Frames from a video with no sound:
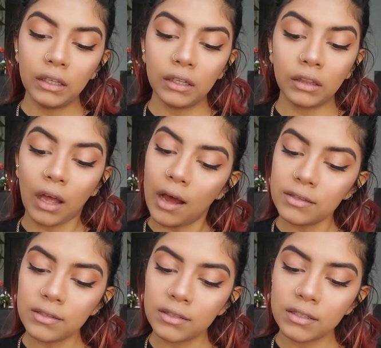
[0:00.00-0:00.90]

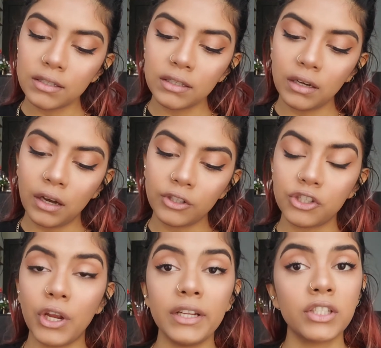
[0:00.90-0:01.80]
gloss on the
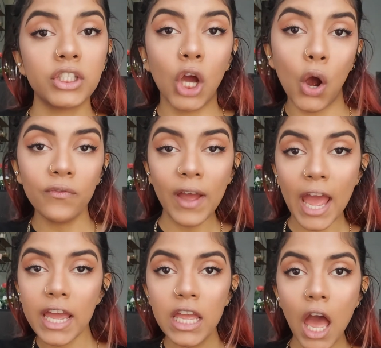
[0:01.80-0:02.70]
shade Taupe.
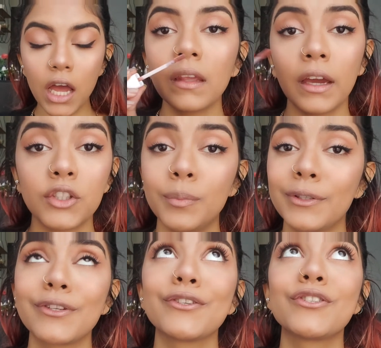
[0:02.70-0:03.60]
It
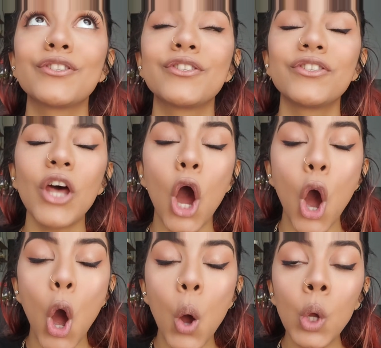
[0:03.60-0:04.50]
smells
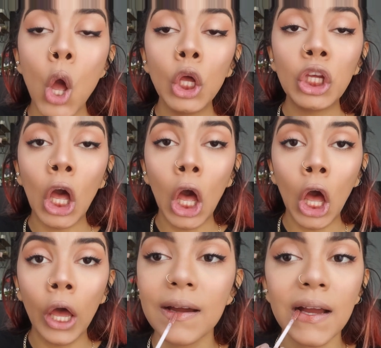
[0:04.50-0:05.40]
so good.